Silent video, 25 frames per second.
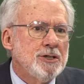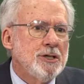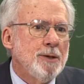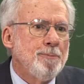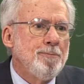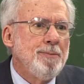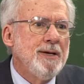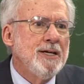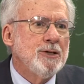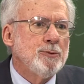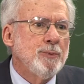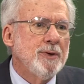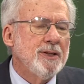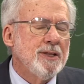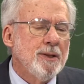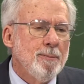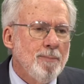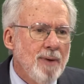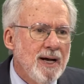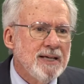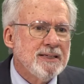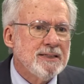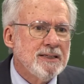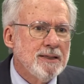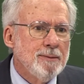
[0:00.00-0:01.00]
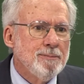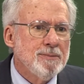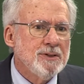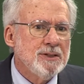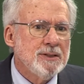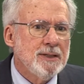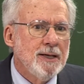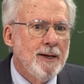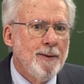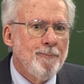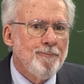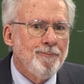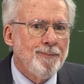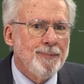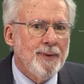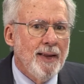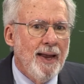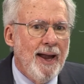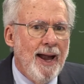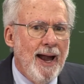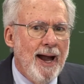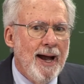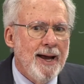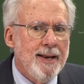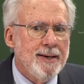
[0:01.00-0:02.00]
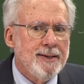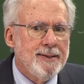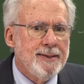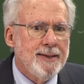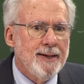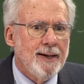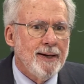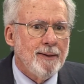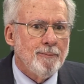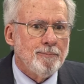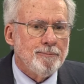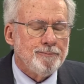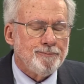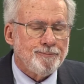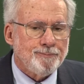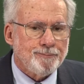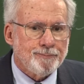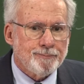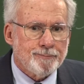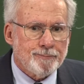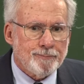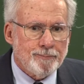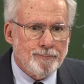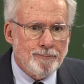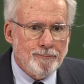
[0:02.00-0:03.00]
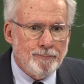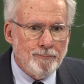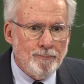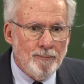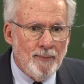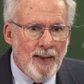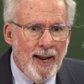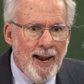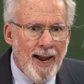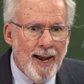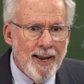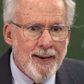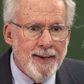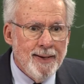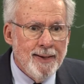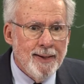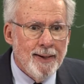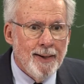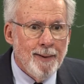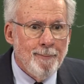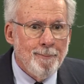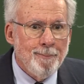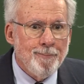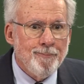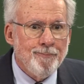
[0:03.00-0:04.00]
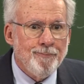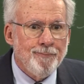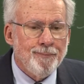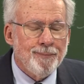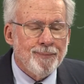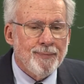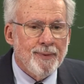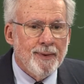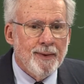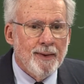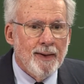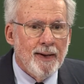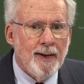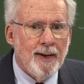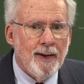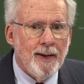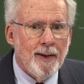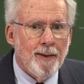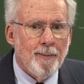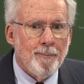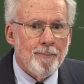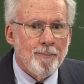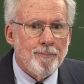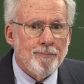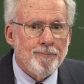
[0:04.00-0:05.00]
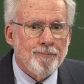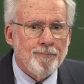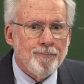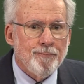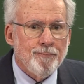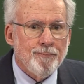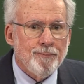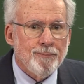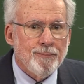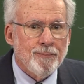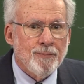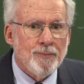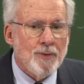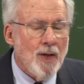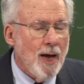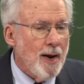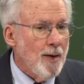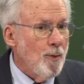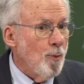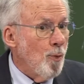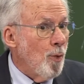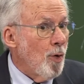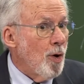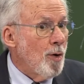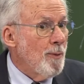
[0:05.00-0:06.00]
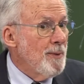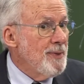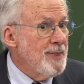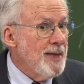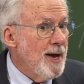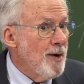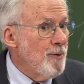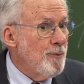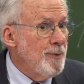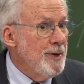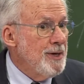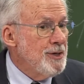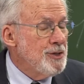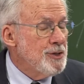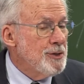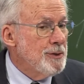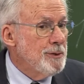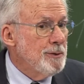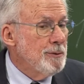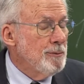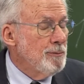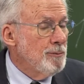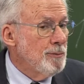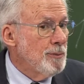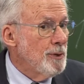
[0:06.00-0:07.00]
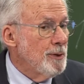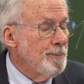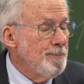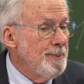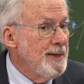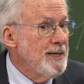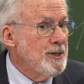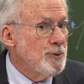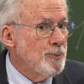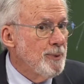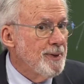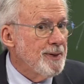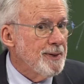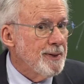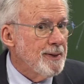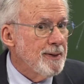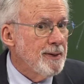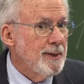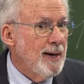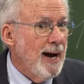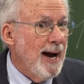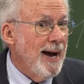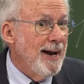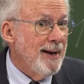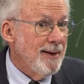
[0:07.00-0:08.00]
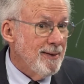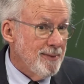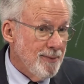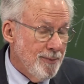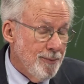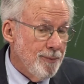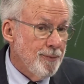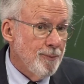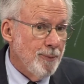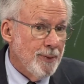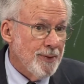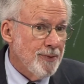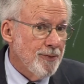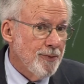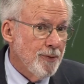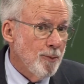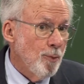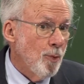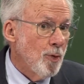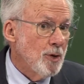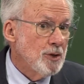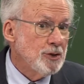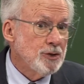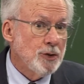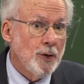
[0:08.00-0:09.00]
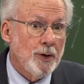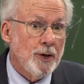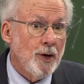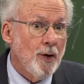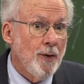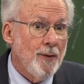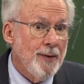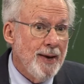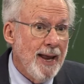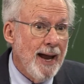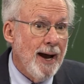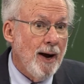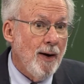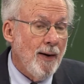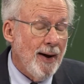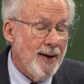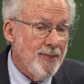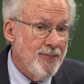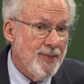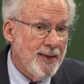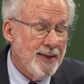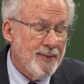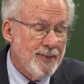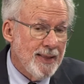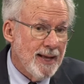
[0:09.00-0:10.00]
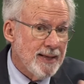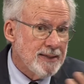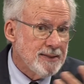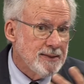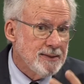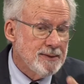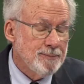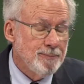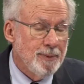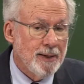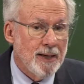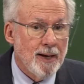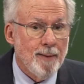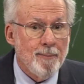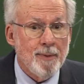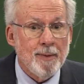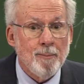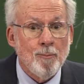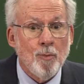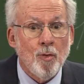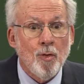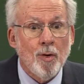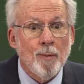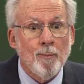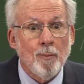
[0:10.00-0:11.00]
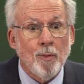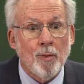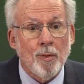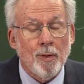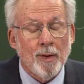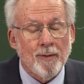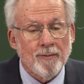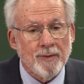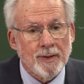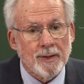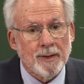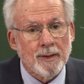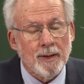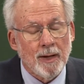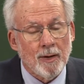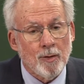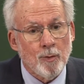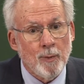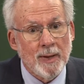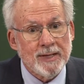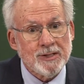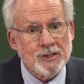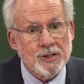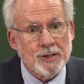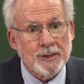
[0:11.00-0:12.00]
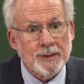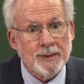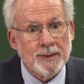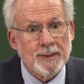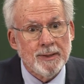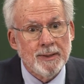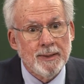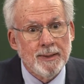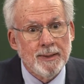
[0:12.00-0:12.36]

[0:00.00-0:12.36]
is at peace with the Muslims, and, uh, and um, um, not at war with that region, we're at peace with it. I with the wars going on now, I think that's becoming more and more of a question.